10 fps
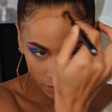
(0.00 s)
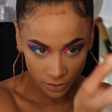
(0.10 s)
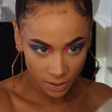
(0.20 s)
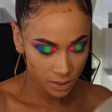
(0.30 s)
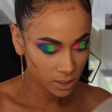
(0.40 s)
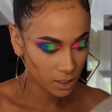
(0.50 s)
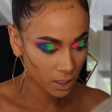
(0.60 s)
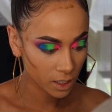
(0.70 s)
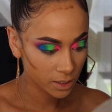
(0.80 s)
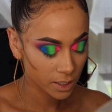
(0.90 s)
This
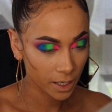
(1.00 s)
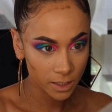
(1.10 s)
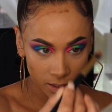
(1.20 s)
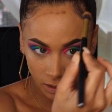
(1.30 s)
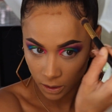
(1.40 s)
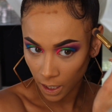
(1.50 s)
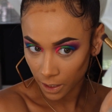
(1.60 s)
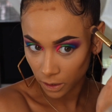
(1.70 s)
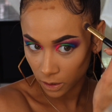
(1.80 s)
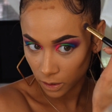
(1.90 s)
contains a
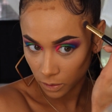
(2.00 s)
lot